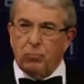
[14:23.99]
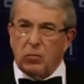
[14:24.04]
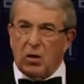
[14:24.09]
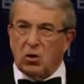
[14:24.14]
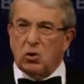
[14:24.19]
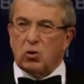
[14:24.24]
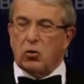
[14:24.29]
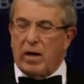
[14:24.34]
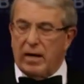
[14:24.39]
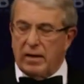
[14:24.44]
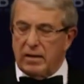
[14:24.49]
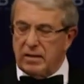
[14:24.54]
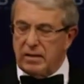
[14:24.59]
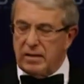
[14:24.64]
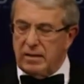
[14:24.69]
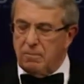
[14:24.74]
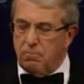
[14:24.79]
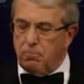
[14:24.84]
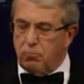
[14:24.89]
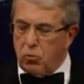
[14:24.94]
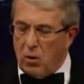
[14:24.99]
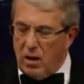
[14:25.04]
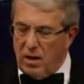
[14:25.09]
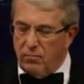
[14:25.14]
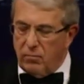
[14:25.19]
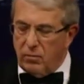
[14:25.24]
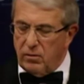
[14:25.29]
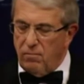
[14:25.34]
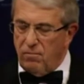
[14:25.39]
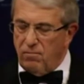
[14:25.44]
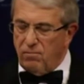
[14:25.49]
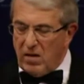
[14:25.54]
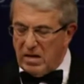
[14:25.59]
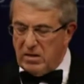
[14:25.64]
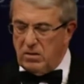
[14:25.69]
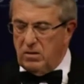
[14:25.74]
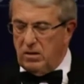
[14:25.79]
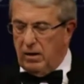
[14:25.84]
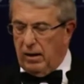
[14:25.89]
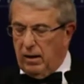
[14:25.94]
attracting private
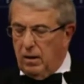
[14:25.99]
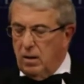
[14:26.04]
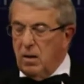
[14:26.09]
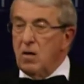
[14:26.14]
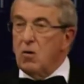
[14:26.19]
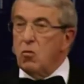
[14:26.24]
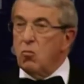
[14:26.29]
funding,